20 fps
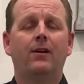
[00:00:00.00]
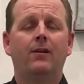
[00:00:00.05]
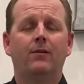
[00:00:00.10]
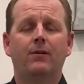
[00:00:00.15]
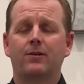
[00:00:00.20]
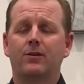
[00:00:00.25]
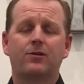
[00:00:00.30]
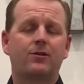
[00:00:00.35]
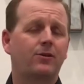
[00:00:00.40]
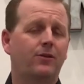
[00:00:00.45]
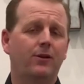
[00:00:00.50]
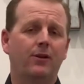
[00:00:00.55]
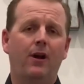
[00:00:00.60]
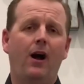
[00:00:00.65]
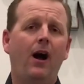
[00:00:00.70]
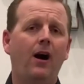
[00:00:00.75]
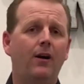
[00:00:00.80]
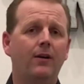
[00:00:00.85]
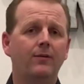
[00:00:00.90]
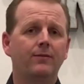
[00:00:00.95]
Wasn't true at
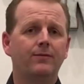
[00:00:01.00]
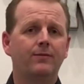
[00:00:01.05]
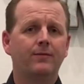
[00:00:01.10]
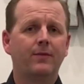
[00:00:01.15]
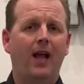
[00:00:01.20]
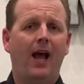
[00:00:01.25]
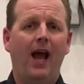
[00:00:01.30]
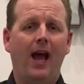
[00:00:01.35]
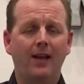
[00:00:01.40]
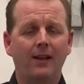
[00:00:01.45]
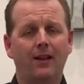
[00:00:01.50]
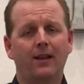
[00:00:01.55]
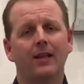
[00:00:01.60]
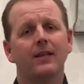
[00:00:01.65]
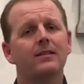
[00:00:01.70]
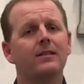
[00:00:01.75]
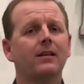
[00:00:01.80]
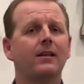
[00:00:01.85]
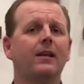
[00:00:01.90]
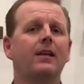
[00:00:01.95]
all. I had to
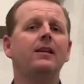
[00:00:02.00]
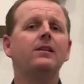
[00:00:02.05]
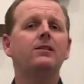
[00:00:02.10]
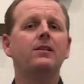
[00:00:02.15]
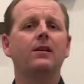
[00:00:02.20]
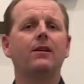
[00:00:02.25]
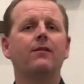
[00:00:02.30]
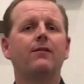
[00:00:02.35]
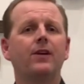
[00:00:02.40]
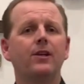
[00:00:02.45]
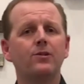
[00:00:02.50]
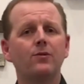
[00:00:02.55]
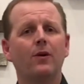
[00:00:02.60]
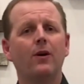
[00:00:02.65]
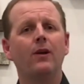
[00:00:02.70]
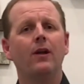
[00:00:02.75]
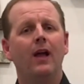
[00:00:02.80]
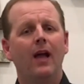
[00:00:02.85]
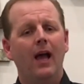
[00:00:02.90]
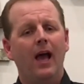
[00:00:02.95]
listen to each
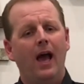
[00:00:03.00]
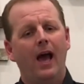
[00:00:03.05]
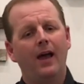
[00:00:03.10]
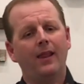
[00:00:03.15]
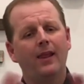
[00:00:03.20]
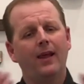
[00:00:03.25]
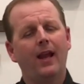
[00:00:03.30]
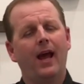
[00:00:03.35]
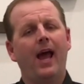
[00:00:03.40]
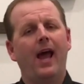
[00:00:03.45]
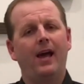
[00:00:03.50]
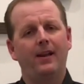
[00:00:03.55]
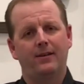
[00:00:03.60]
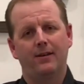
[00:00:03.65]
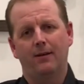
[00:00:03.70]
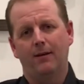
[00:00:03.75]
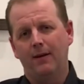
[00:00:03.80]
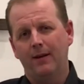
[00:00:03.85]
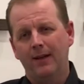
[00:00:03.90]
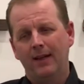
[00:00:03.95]
individual, and then I had
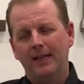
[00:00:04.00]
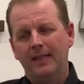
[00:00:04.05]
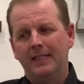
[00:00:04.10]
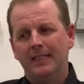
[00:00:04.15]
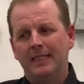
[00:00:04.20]
to